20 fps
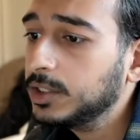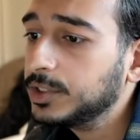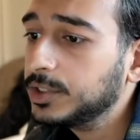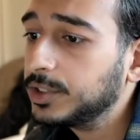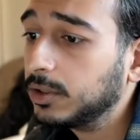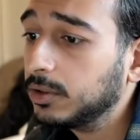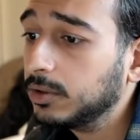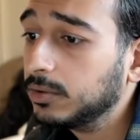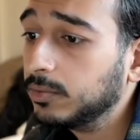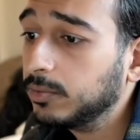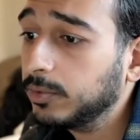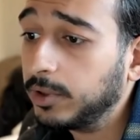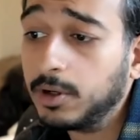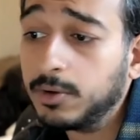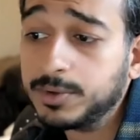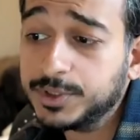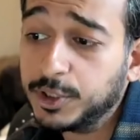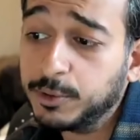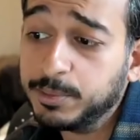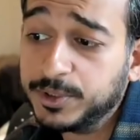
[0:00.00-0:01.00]
So we're
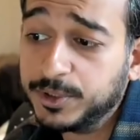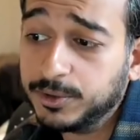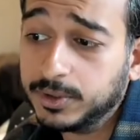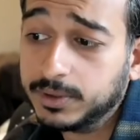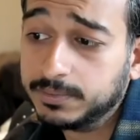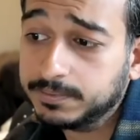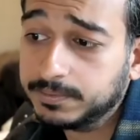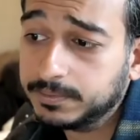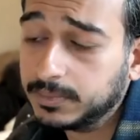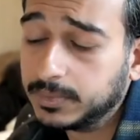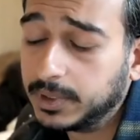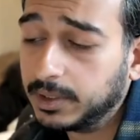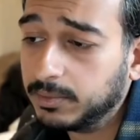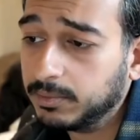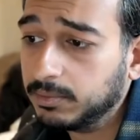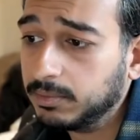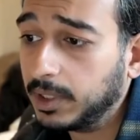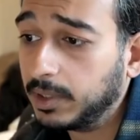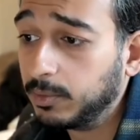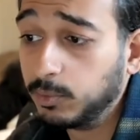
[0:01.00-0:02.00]
always open to it,
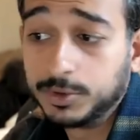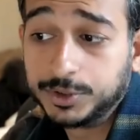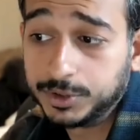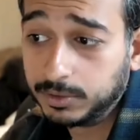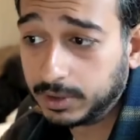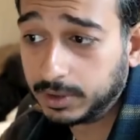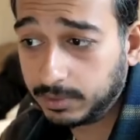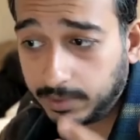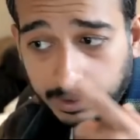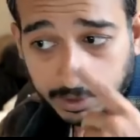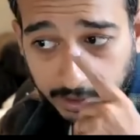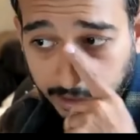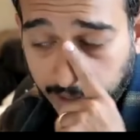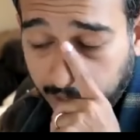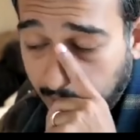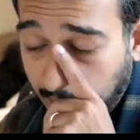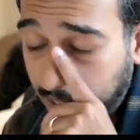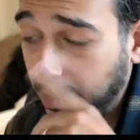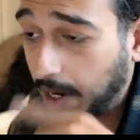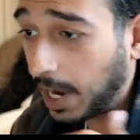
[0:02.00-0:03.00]
and and we'll do it. I,
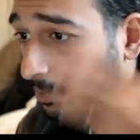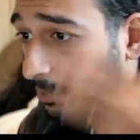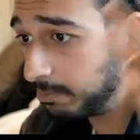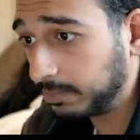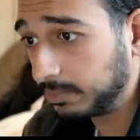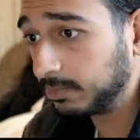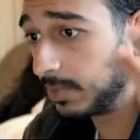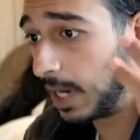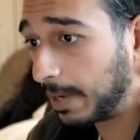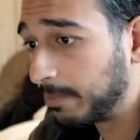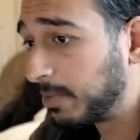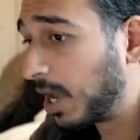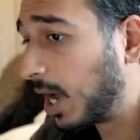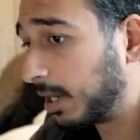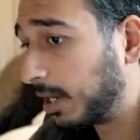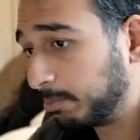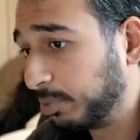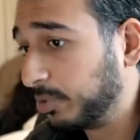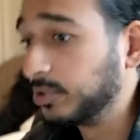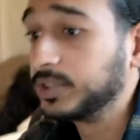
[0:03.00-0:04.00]
I I'm I'm
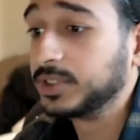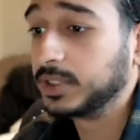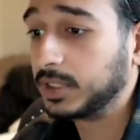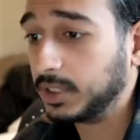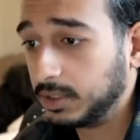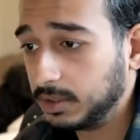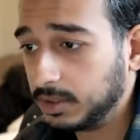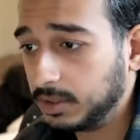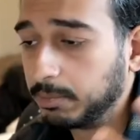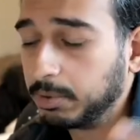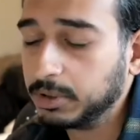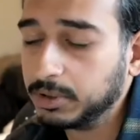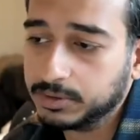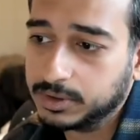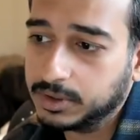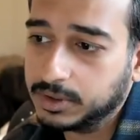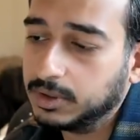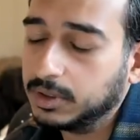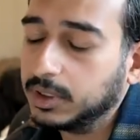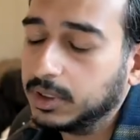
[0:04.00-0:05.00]
not personally
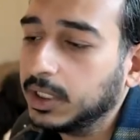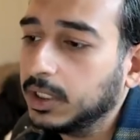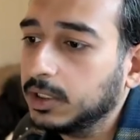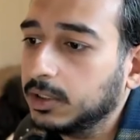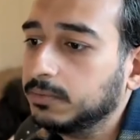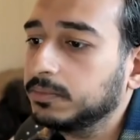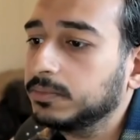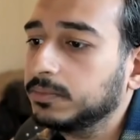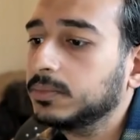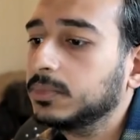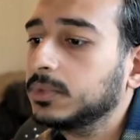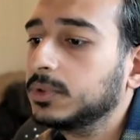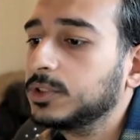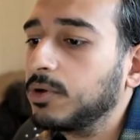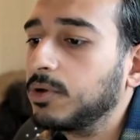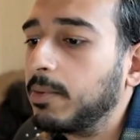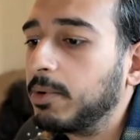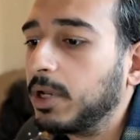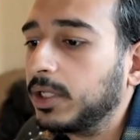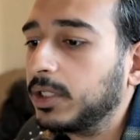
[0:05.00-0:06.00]
opposed, um,
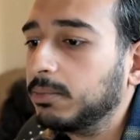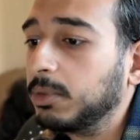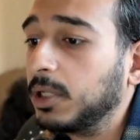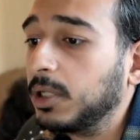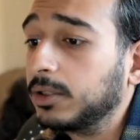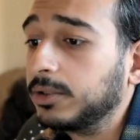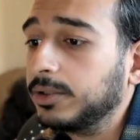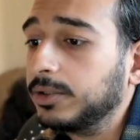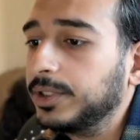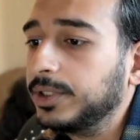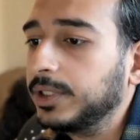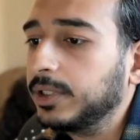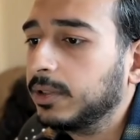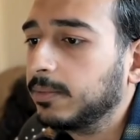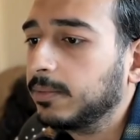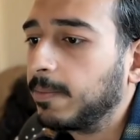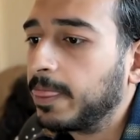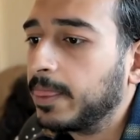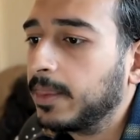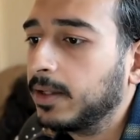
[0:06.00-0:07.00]
so I'm not the blocker here,
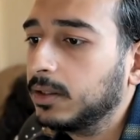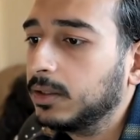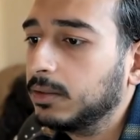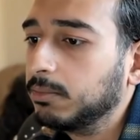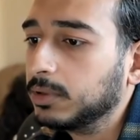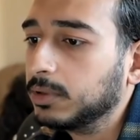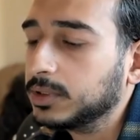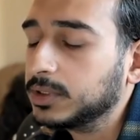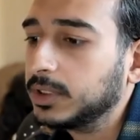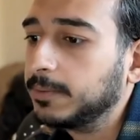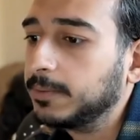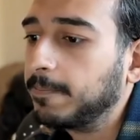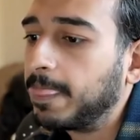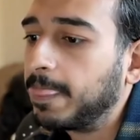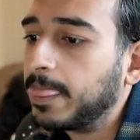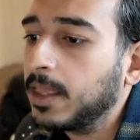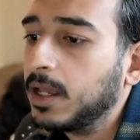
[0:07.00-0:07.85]
personally.